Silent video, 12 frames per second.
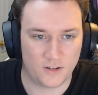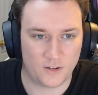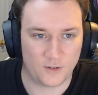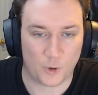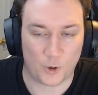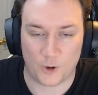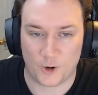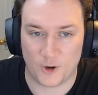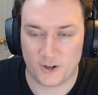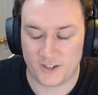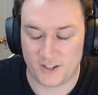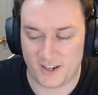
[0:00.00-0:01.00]
Oh,
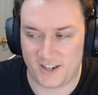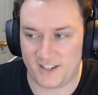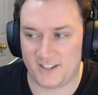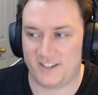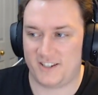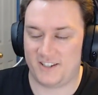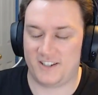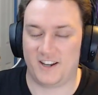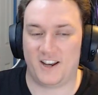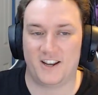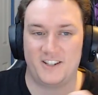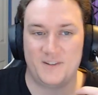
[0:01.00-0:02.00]
it is
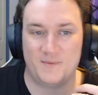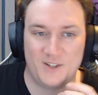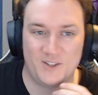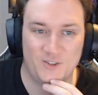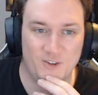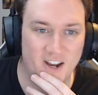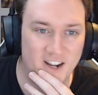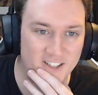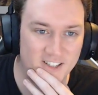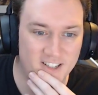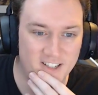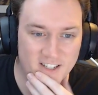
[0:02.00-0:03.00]
Shibisu
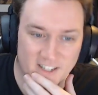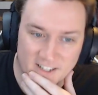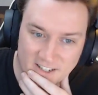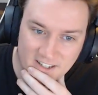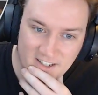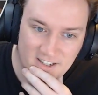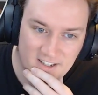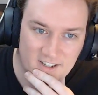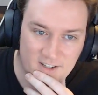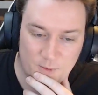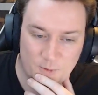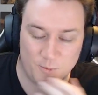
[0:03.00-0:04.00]
Hearts.
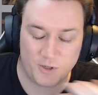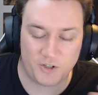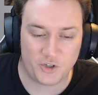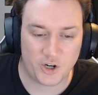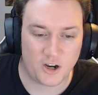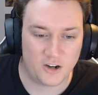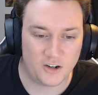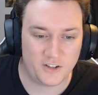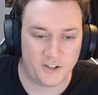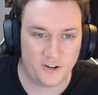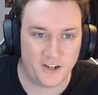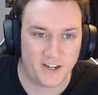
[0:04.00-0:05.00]
Where's Char? Is
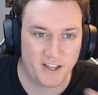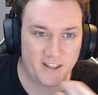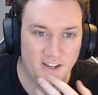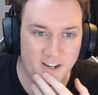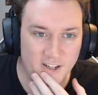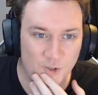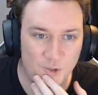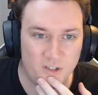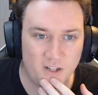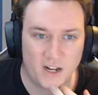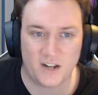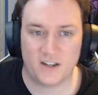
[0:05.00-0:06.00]
he already down there? You
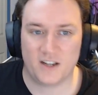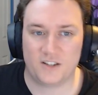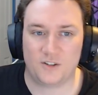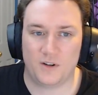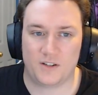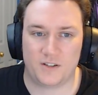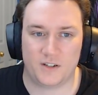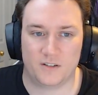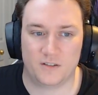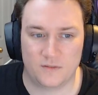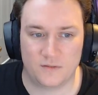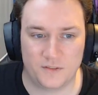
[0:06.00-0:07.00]
sent out an SOS signal,
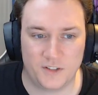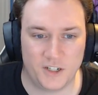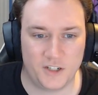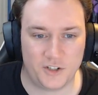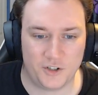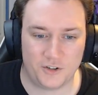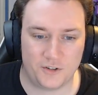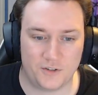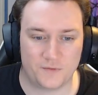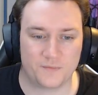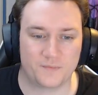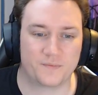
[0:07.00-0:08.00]
didn't you?
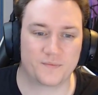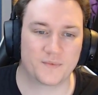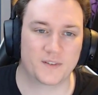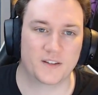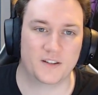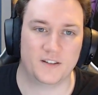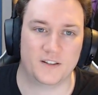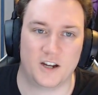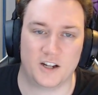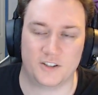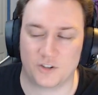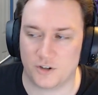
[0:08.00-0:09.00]

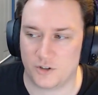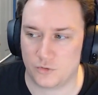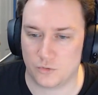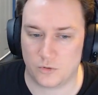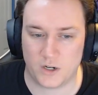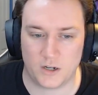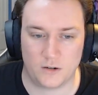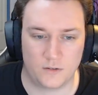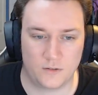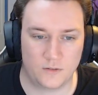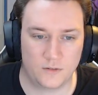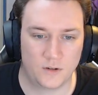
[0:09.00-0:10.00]
Hearts got his sword out.
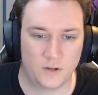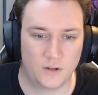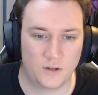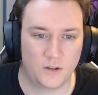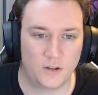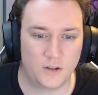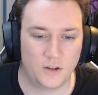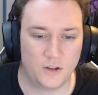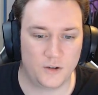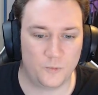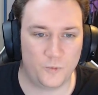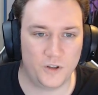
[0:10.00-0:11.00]

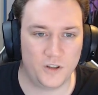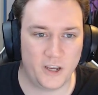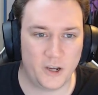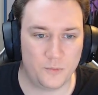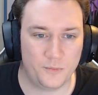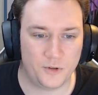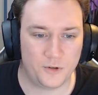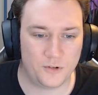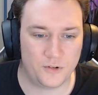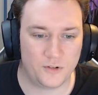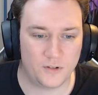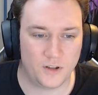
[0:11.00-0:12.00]
We'll help you.
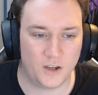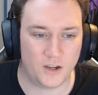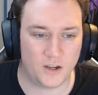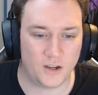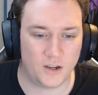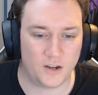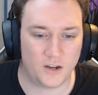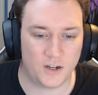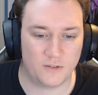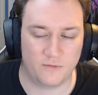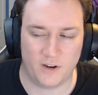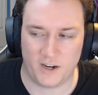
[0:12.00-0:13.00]

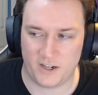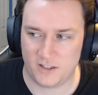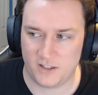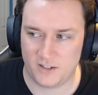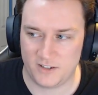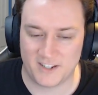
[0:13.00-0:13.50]
Regulars?